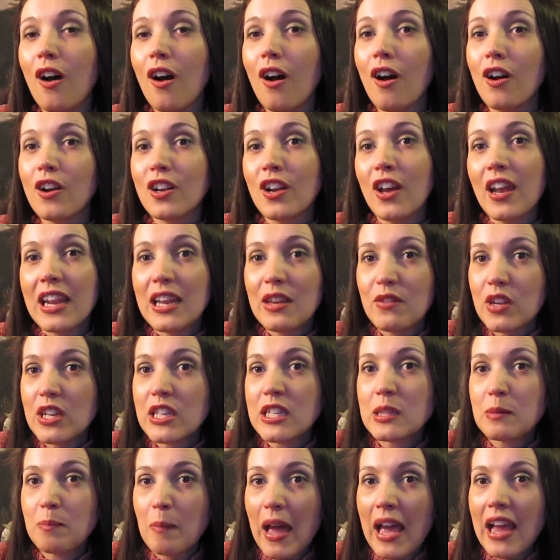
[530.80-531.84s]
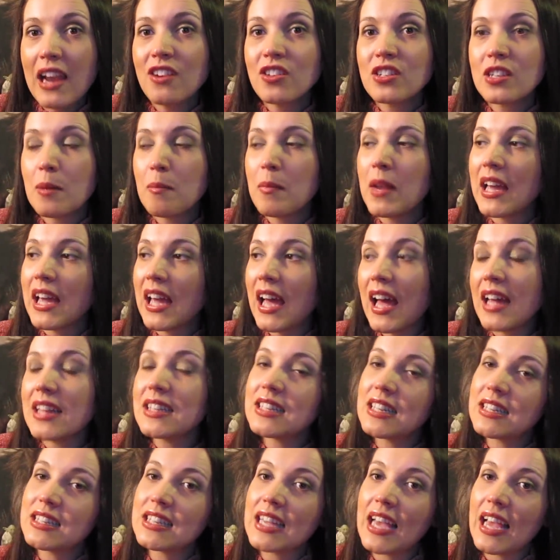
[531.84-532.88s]
oh, not even a smile or something like that
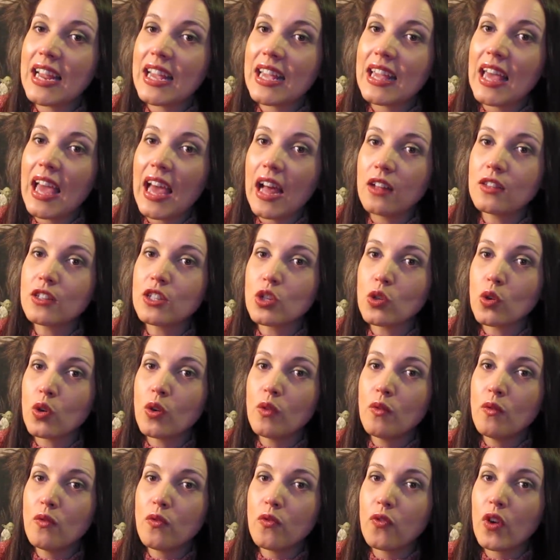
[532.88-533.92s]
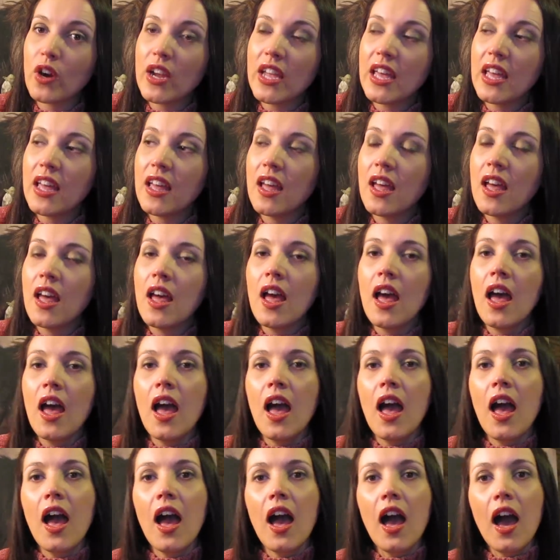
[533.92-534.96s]
since I held the door open for you.
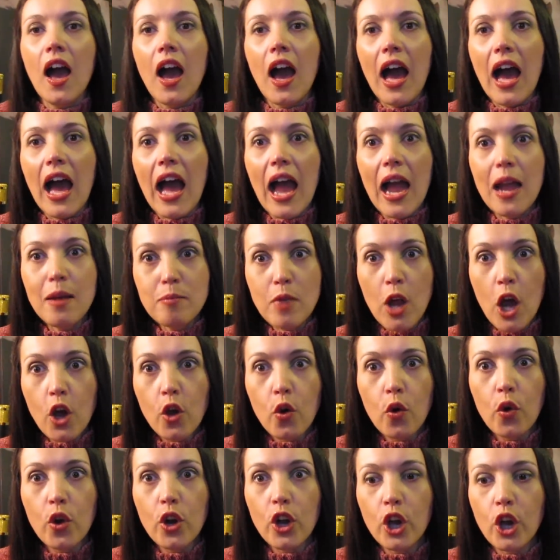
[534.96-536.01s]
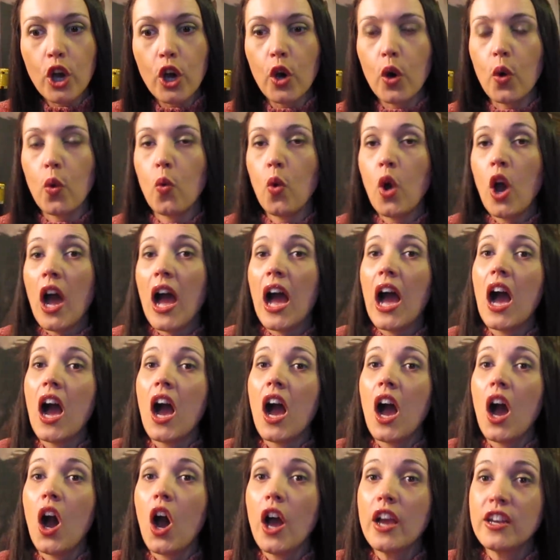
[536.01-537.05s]
I'm not going to go,
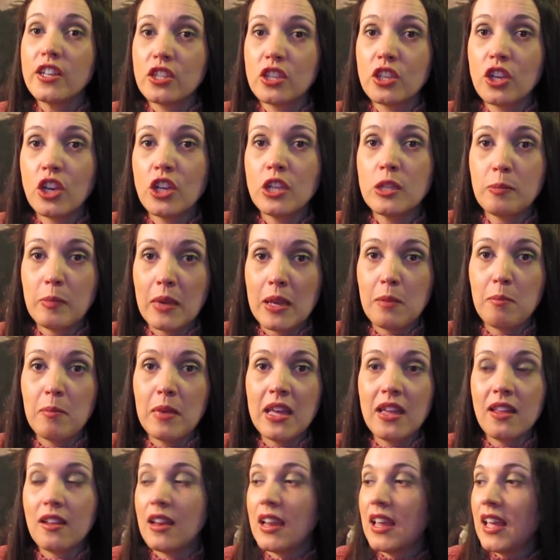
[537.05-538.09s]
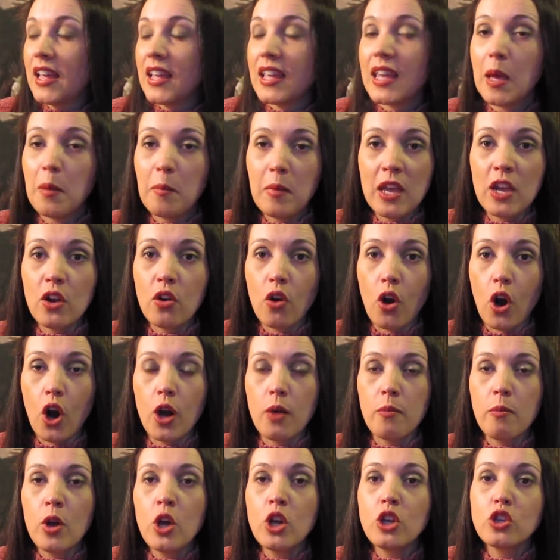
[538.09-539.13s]
excuse me, mate, give me your
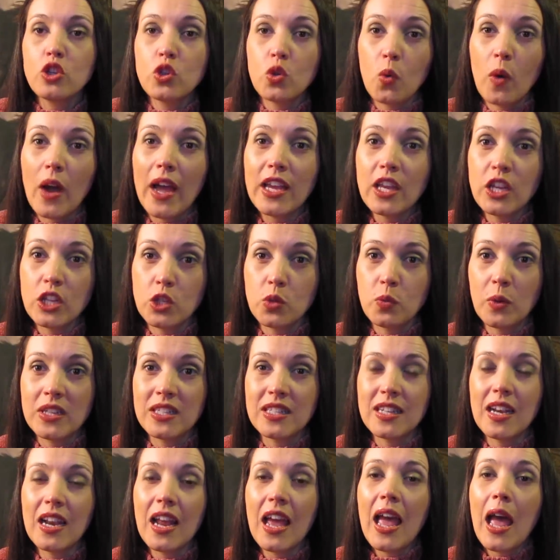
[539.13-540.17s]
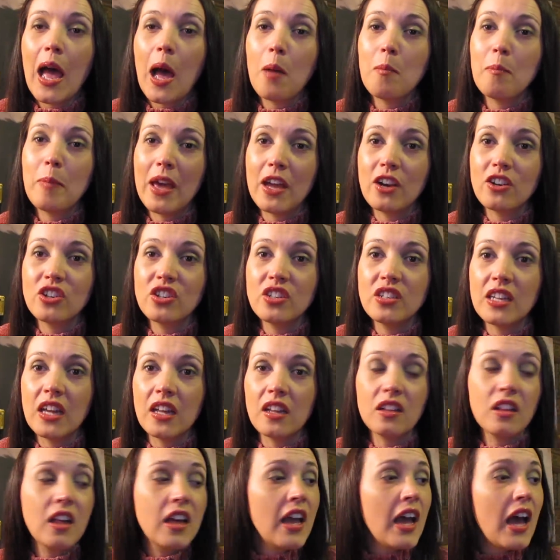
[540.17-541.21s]
arm so I can twist it. And better
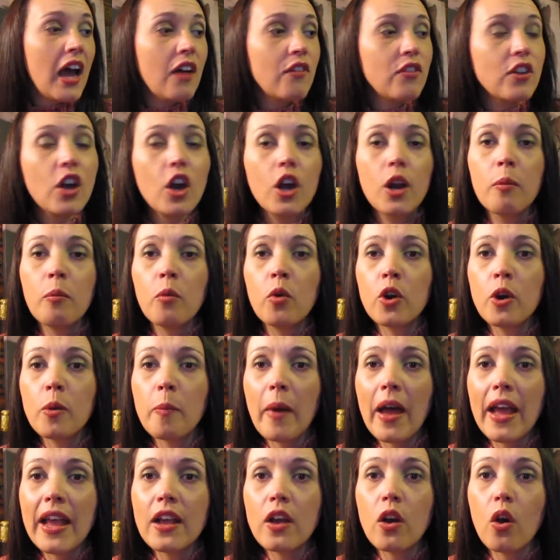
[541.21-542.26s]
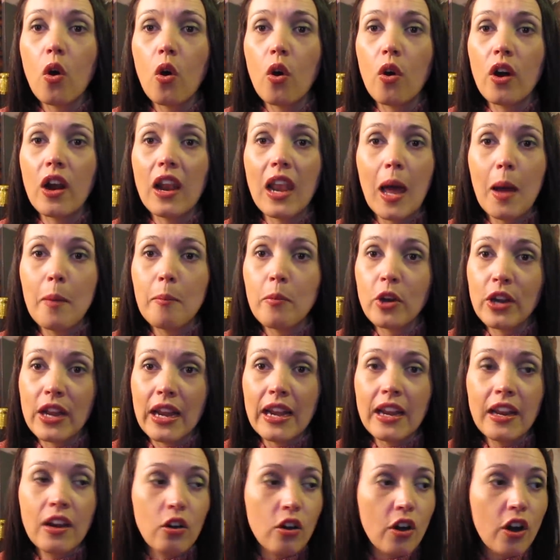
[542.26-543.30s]
still, have you got a motorbike or a
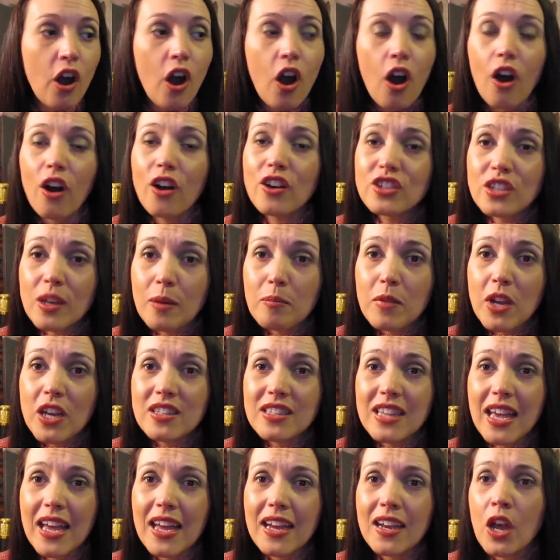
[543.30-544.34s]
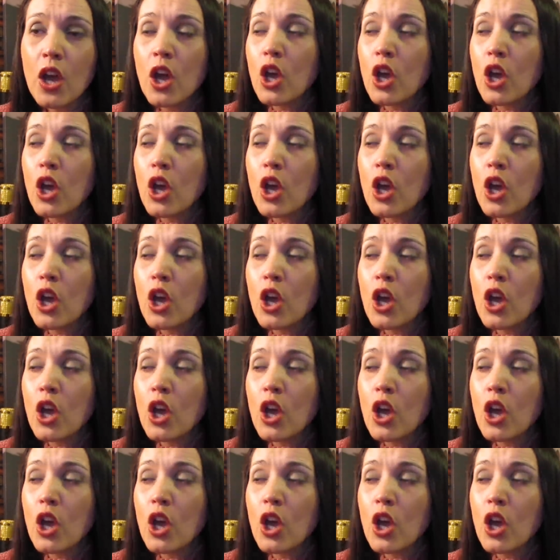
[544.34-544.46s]
Lamborghini or a car or something outside